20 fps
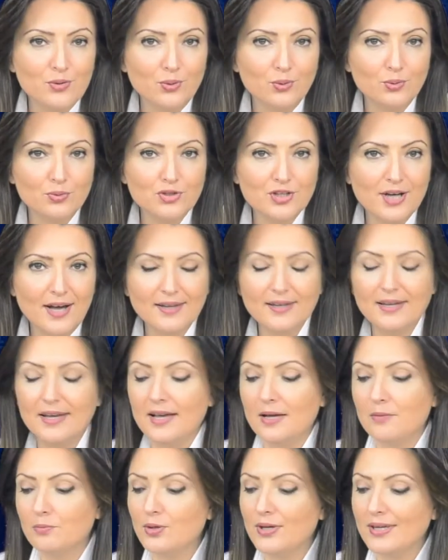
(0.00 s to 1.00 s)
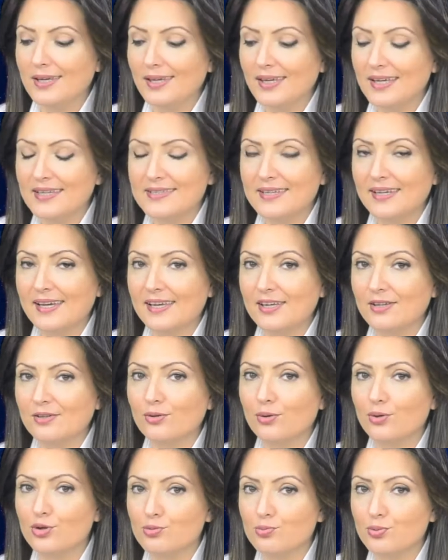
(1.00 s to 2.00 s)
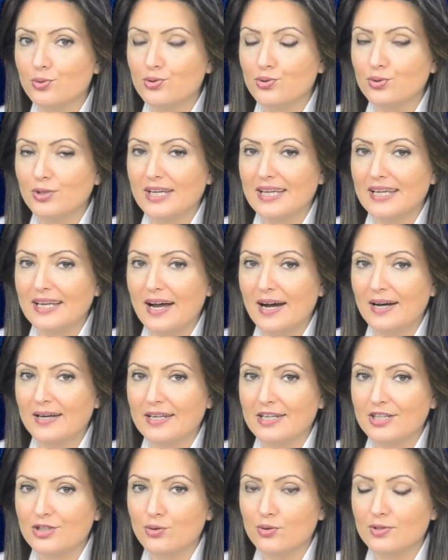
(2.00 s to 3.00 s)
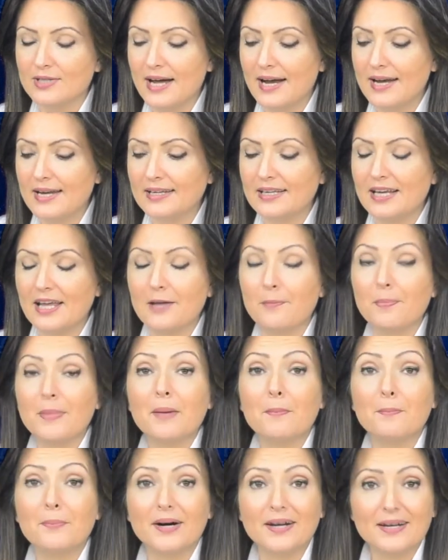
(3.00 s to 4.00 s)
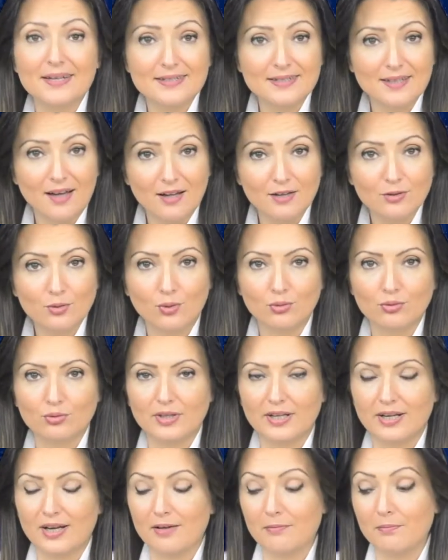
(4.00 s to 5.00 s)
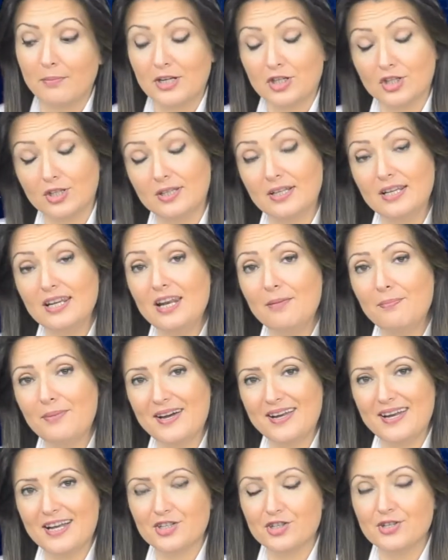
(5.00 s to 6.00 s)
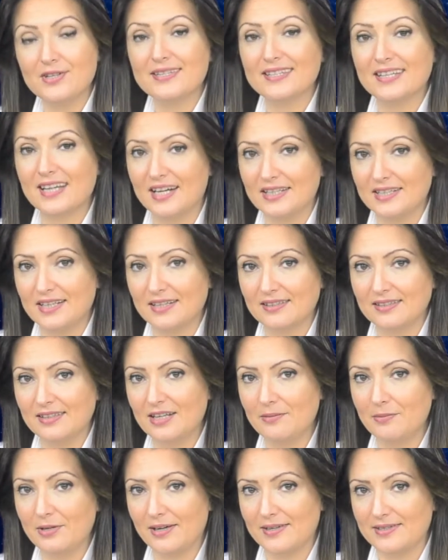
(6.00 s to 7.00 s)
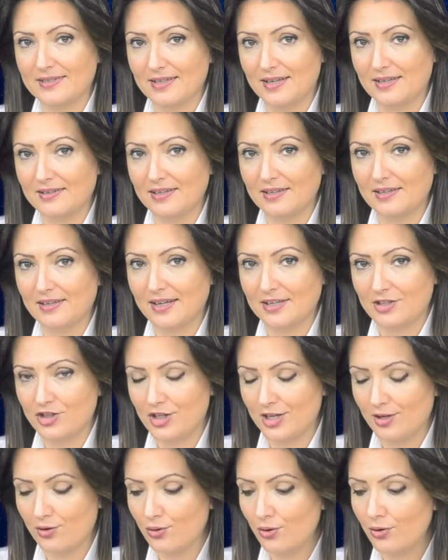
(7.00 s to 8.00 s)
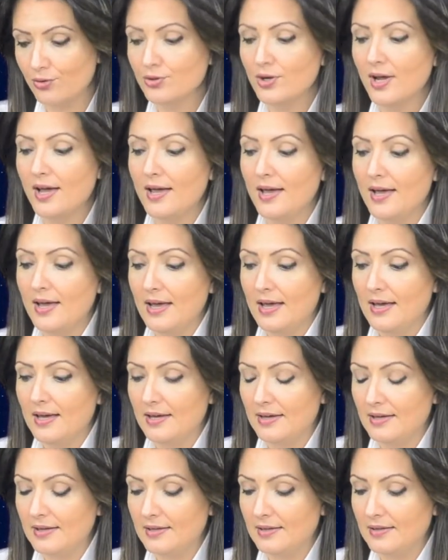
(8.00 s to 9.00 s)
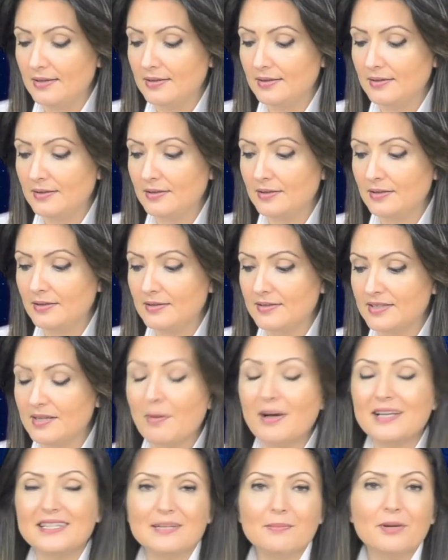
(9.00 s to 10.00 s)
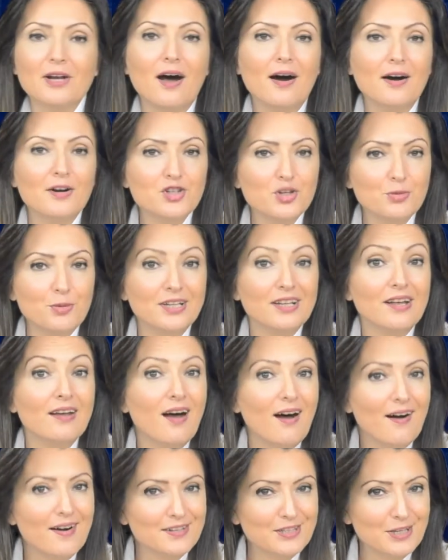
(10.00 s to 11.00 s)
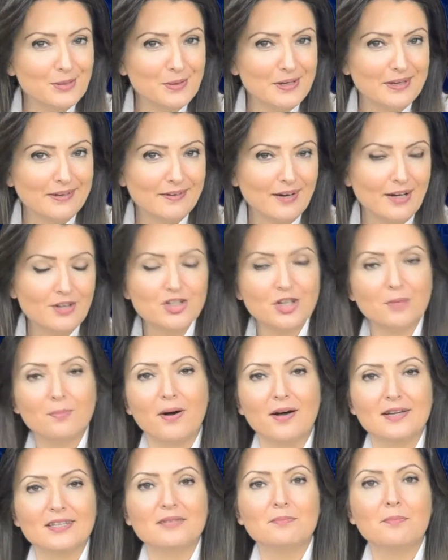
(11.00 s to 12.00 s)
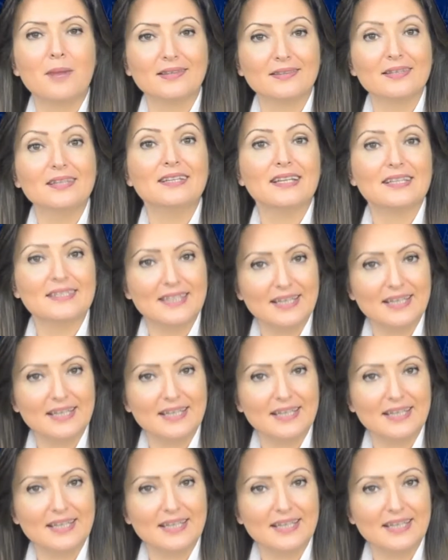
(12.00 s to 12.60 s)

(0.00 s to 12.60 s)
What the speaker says: Time to time, spendings can increase, but it's possible to face financial support. The positive aspect that Venus and Mars is going to make with Saturn is pointing out that you will be finding support in state,